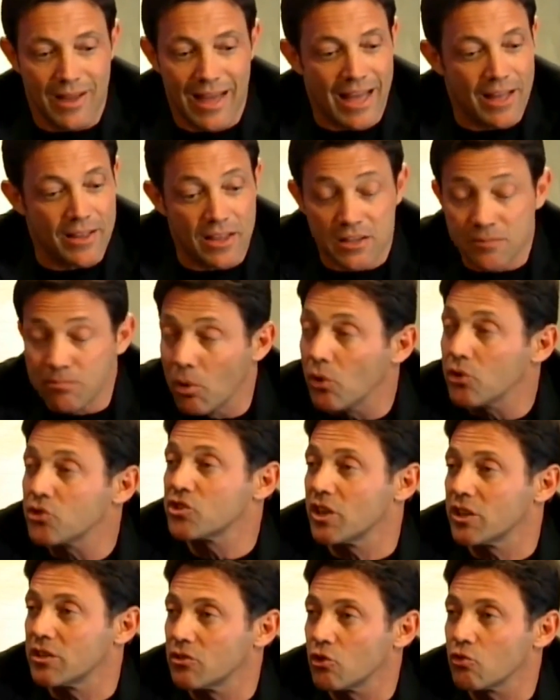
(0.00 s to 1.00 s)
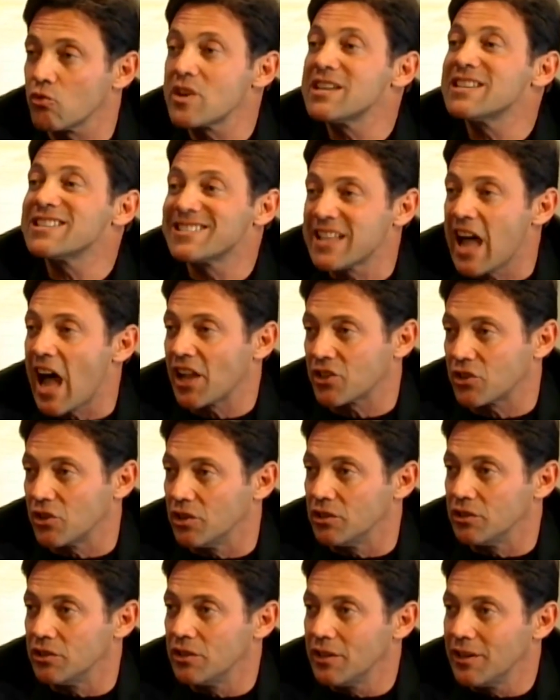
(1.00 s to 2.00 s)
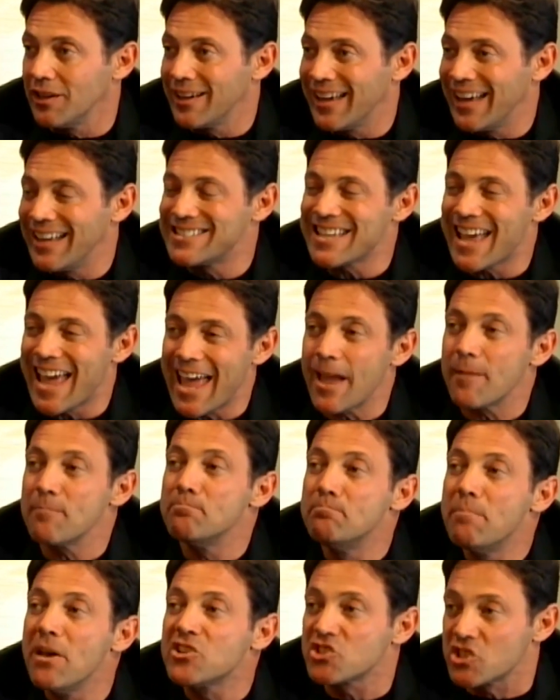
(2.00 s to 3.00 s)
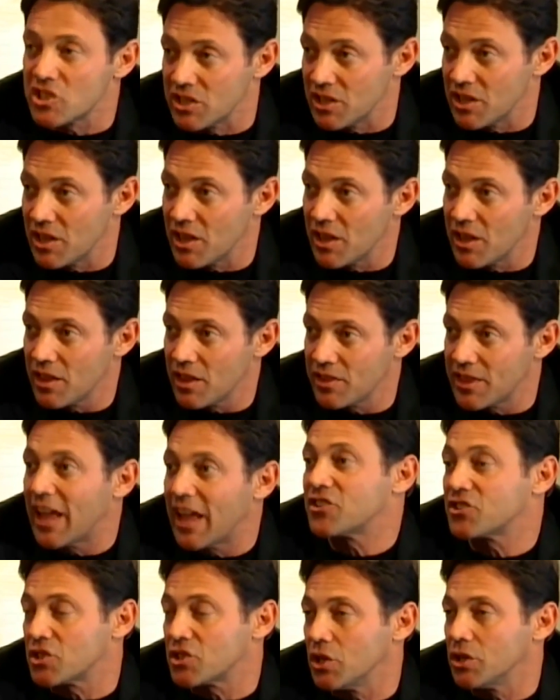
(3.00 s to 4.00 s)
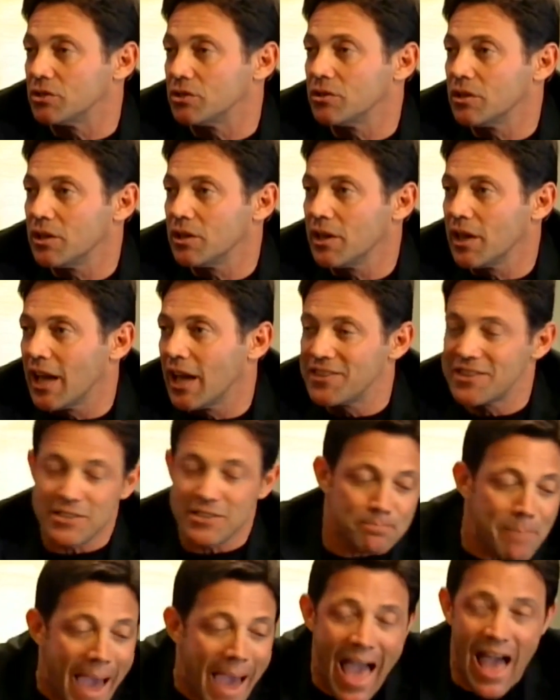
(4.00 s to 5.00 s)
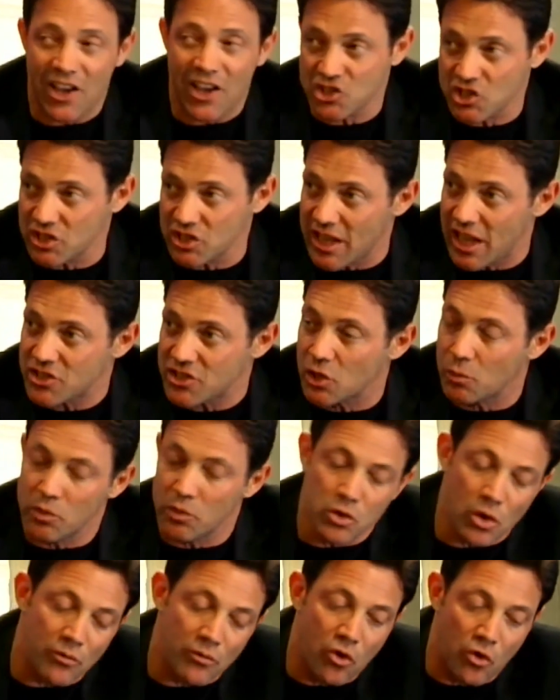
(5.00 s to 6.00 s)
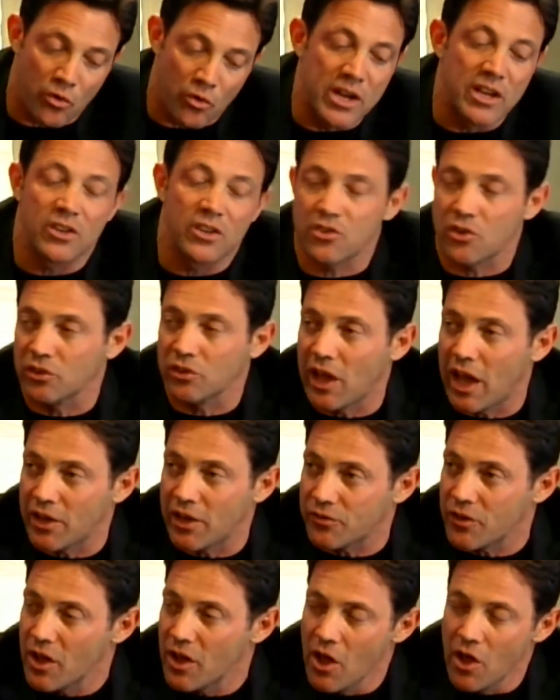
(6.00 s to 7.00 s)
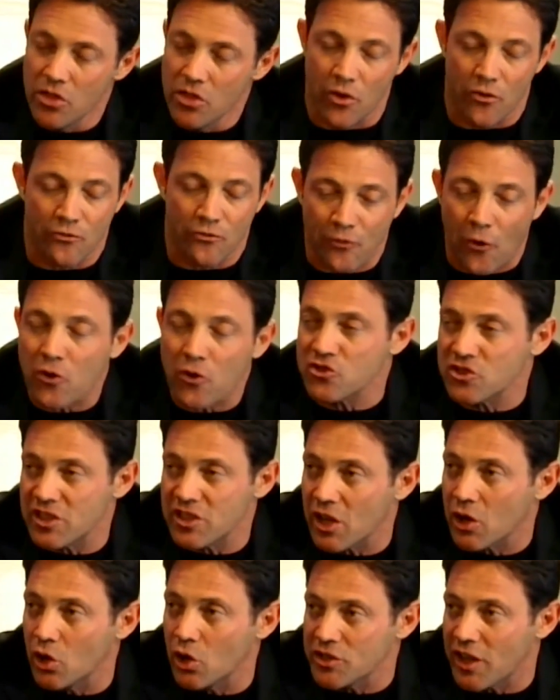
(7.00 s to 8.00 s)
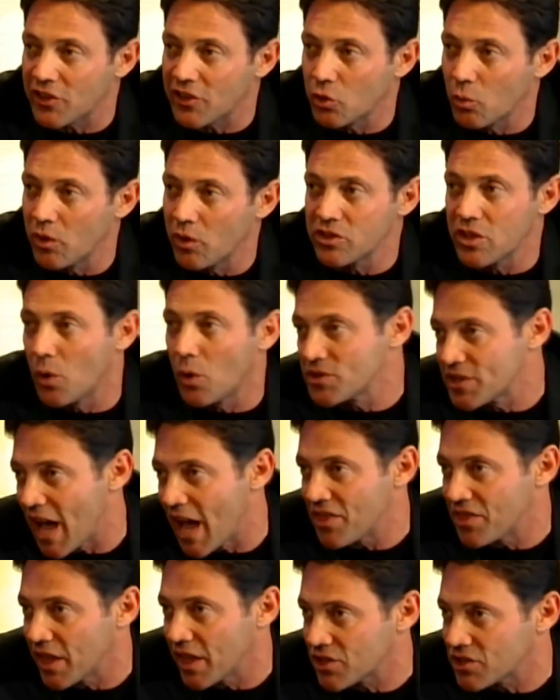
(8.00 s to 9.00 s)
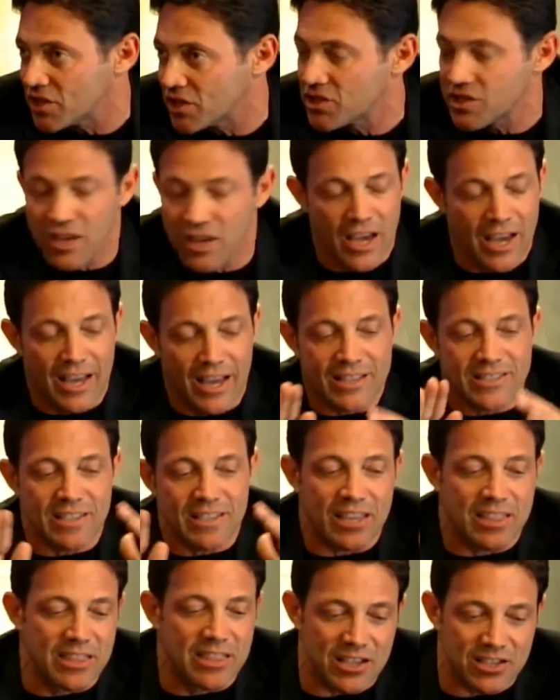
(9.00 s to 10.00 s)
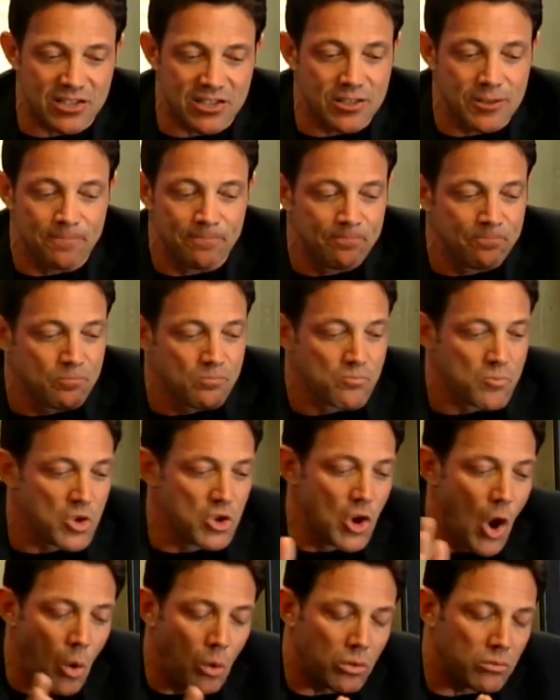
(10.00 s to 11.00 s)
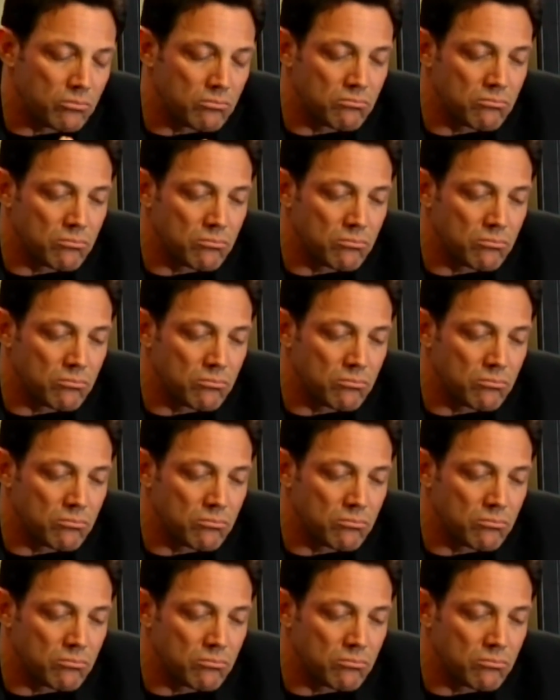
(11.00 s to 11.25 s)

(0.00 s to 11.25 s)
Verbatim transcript: And it's bullshit. Greed is not good. It's ambition that's good and it's passion that's good. When you have greed in your life, the first thing that goes out the window is ethics. It's, it's like this. Yeah. You don't